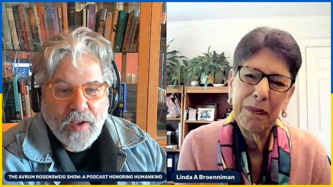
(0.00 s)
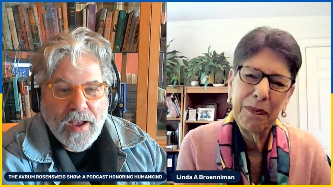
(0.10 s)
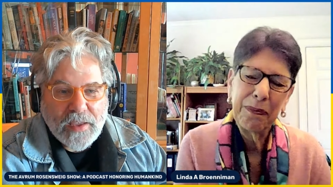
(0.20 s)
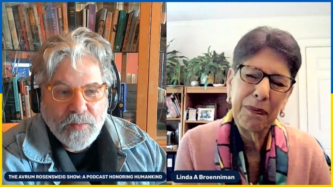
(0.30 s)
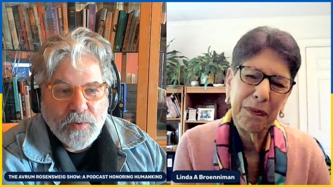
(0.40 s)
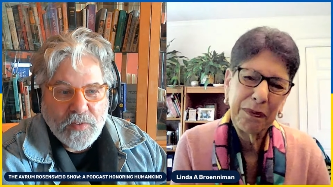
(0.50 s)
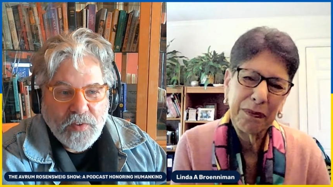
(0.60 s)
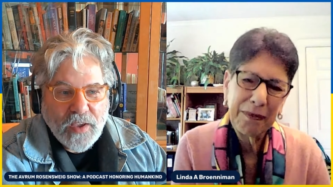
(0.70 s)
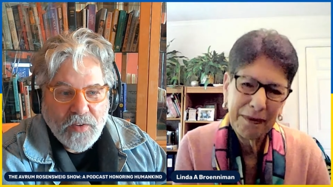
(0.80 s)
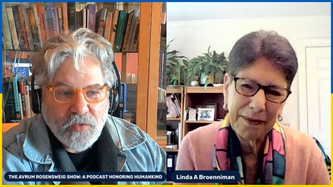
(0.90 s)

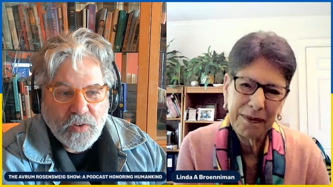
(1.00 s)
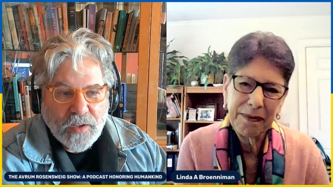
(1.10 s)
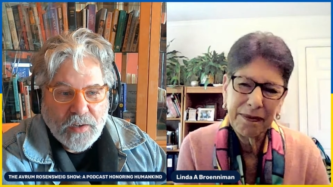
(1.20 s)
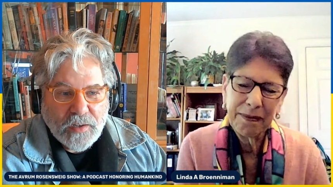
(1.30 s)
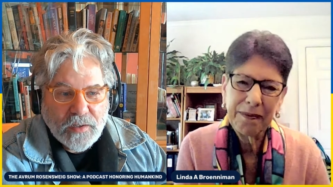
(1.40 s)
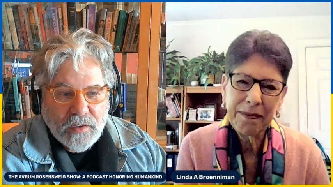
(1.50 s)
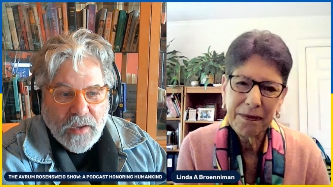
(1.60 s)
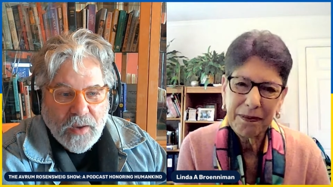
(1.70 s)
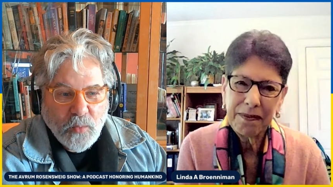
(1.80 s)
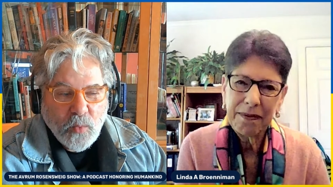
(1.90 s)
Speaker 1: documentation.
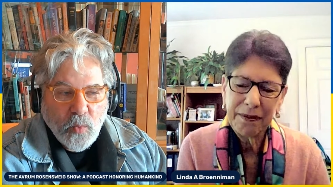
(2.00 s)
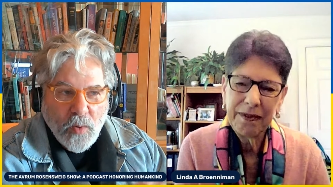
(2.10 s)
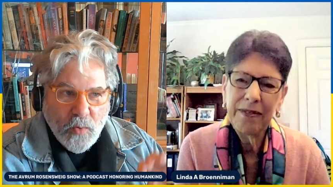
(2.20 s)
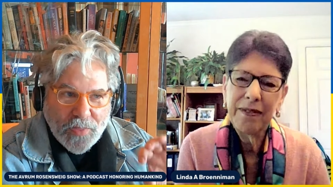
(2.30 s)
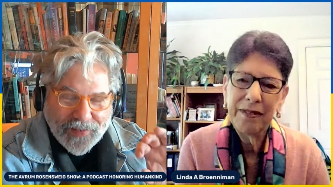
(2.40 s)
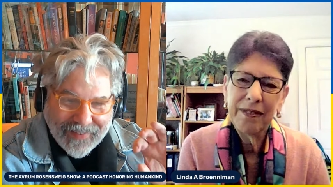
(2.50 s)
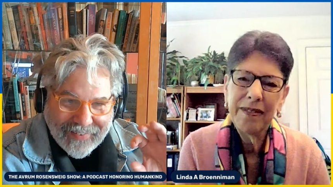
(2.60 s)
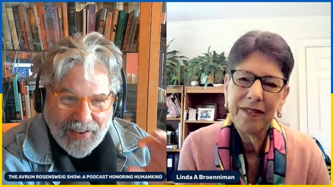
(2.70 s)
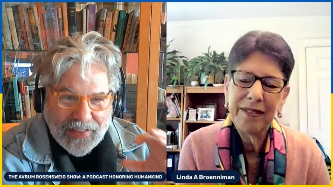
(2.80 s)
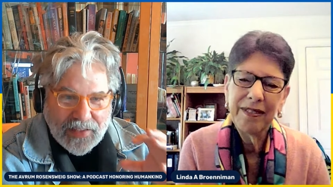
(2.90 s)
What were the
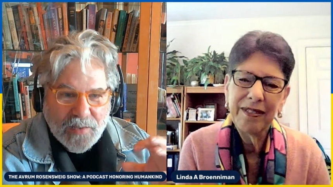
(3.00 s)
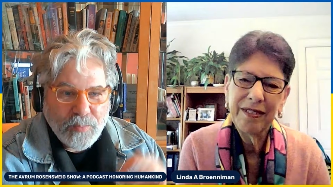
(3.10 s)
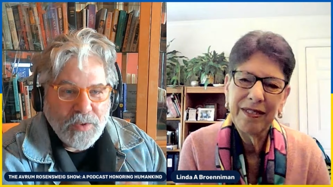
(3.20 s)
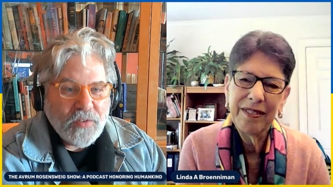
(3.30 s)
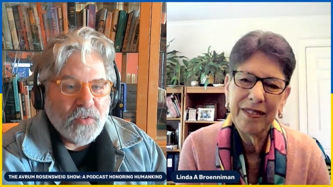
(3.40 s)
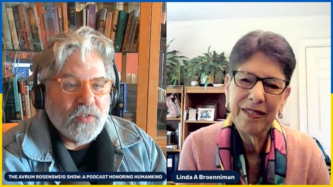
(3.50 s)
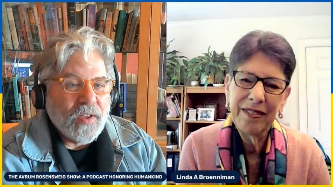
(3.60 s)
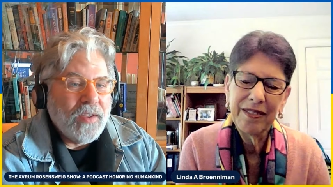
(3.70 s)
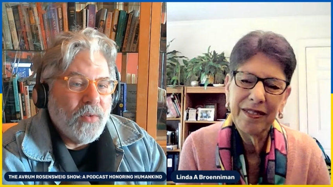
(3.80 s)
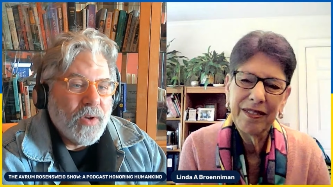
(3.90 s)
salient pieces that
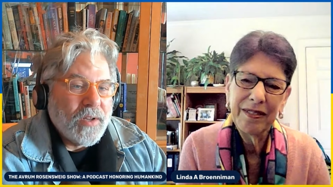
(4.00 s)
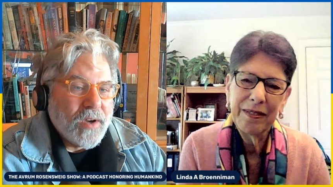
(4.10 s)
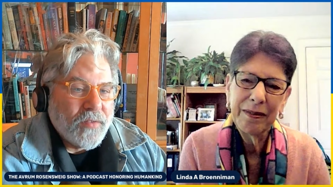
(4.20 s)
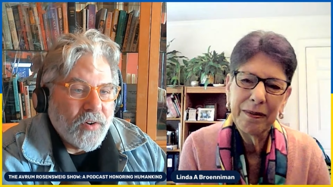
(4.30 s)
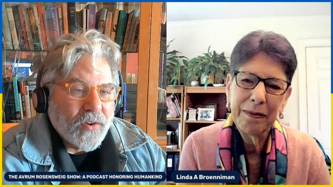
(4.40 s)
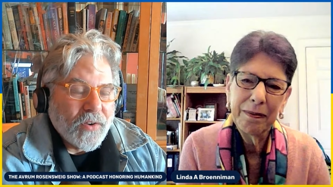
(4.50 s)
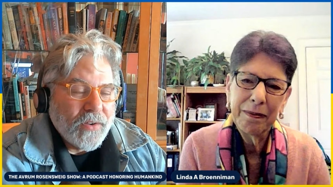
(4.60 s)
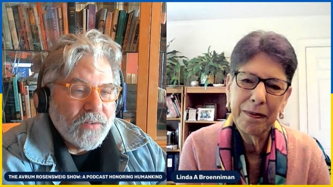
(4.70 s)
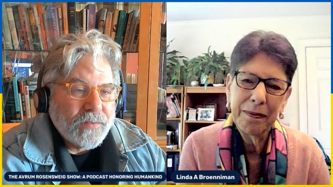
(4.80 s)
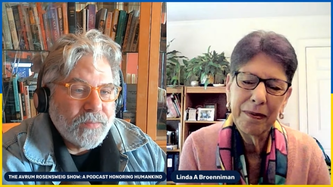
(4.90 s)
you uncovered?
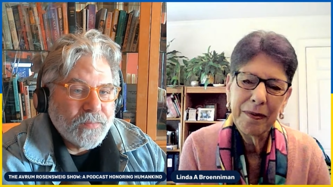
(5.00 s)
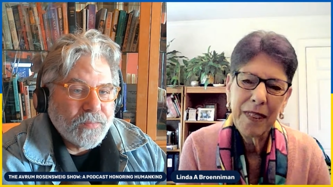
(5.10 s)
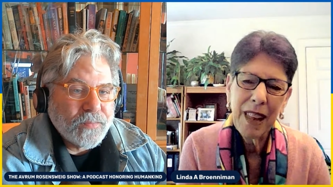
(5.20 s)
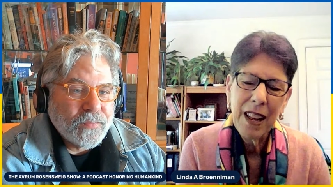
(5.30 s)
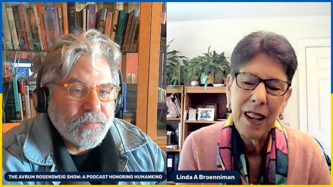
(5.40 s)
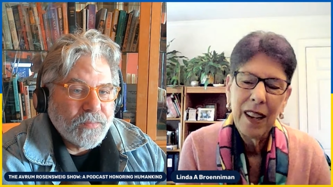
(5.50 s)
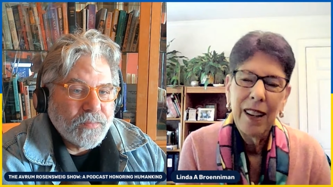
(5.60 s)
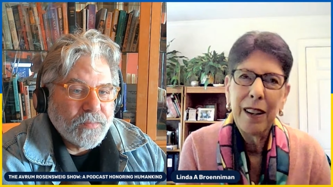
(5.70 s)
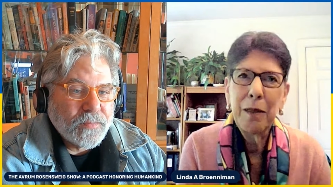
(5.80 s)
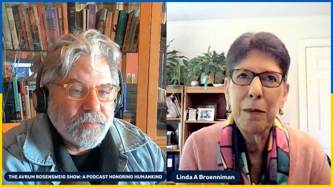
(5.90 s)

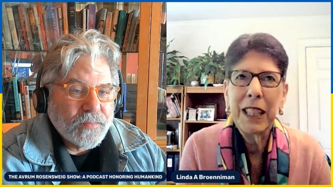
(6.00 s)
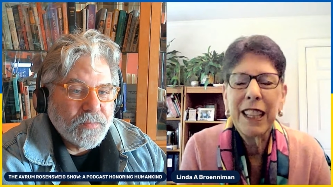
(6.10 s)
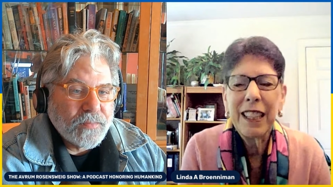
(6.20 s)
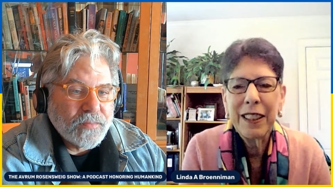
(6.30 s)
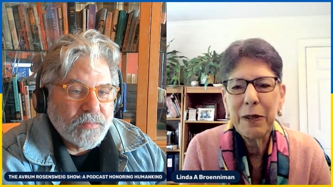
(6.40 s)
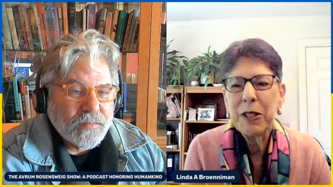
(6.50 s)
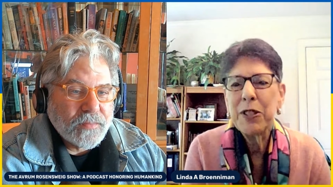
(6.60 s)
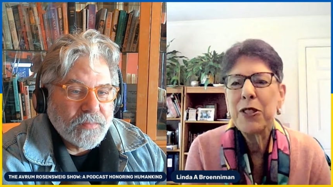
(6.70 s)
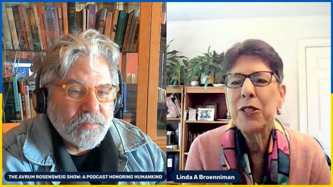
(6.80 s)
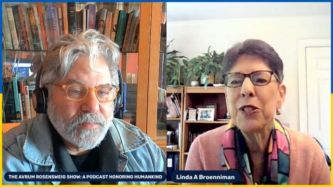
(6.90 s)
Speaker 2: oh my God, there was
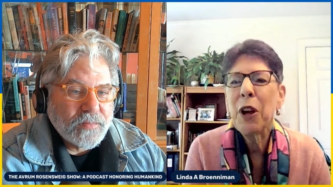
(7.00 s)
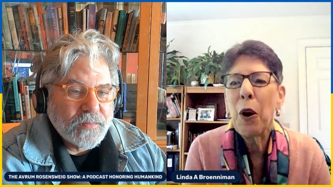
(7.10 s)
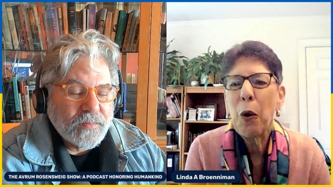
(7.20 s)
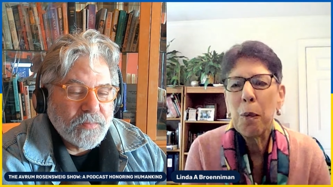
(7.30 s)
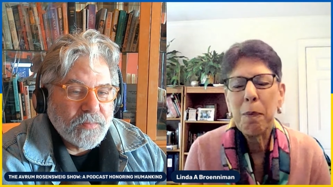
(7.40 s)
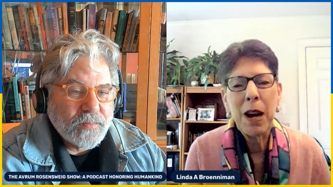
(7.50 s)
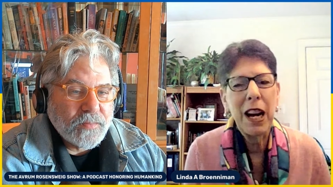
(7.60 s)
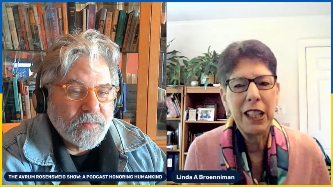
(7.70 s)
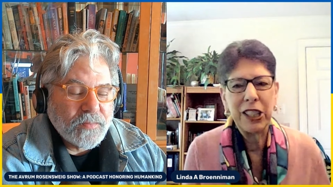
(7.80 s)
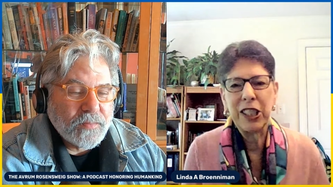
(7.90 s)
so
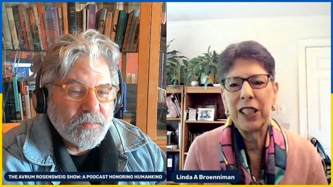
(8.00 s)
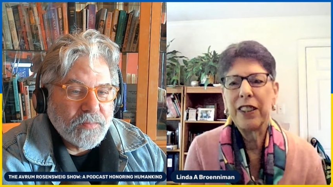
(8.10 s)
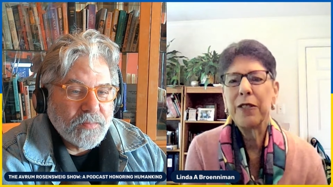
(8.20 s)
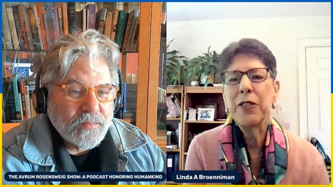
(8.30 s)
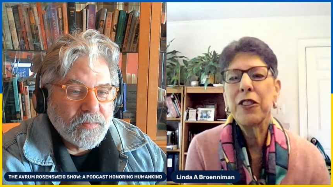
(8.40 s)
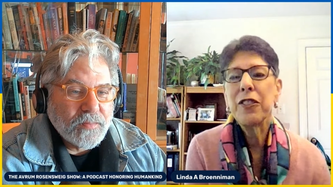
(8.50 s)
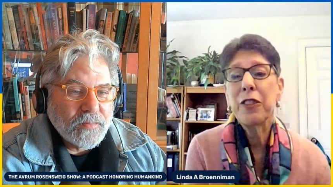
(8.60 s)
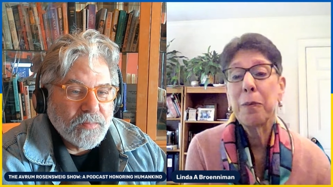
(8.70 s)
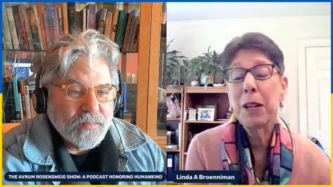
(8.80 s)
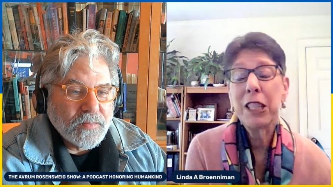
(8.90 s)
much. There was just so
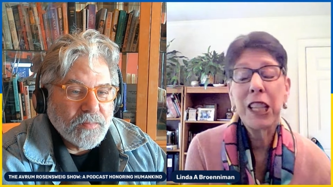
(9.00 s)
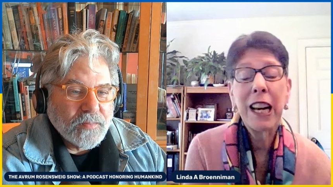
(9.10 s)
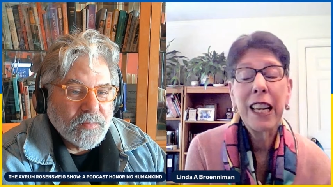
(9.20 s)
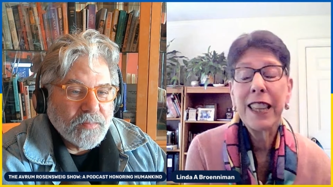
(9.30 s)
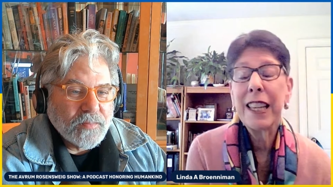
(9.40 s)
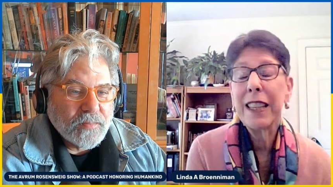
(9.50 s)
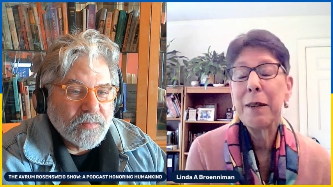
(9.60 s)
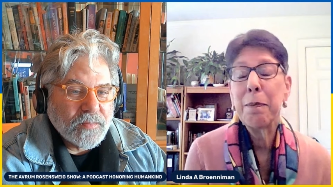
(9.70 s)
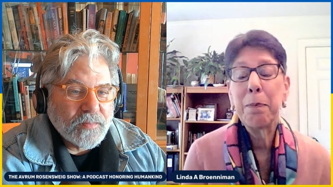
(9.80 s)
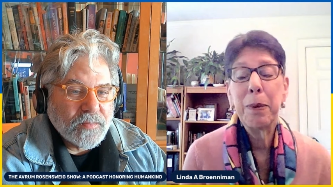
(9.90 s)
much. And I think
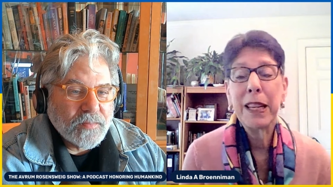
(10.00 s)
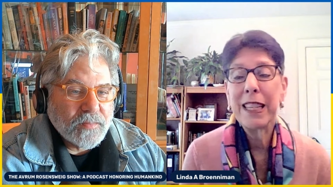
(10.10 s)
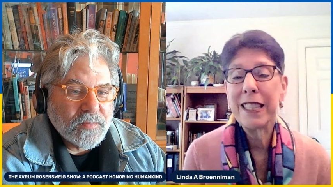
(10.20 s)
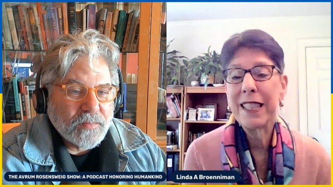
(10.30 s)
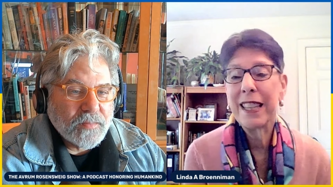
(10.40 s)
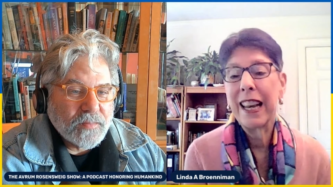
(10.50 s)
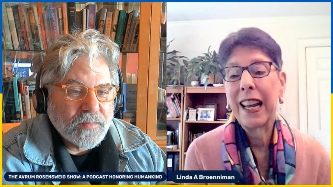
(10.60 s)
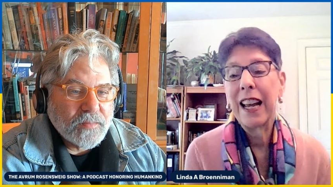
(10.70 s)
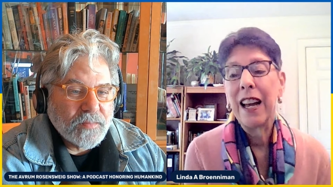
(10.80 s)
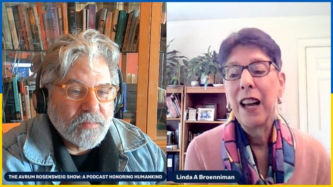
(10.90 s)
the biggest
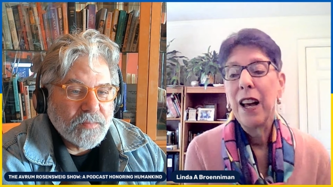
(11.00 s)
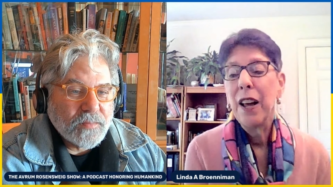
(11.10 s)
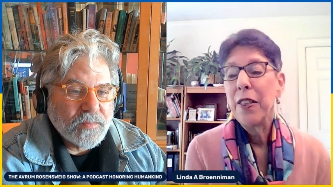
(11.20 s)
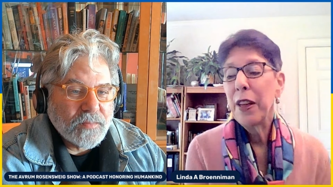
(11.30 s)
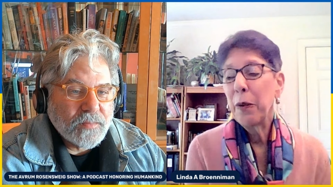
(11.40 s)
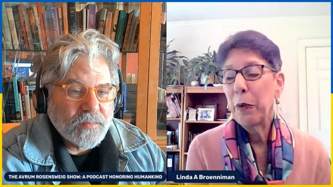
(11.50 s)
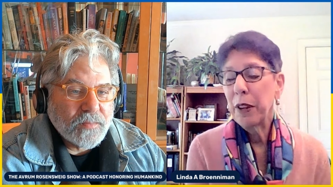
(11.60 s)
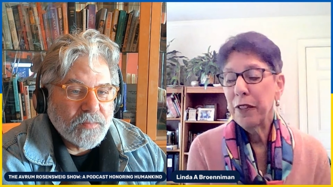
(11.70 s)
thing that we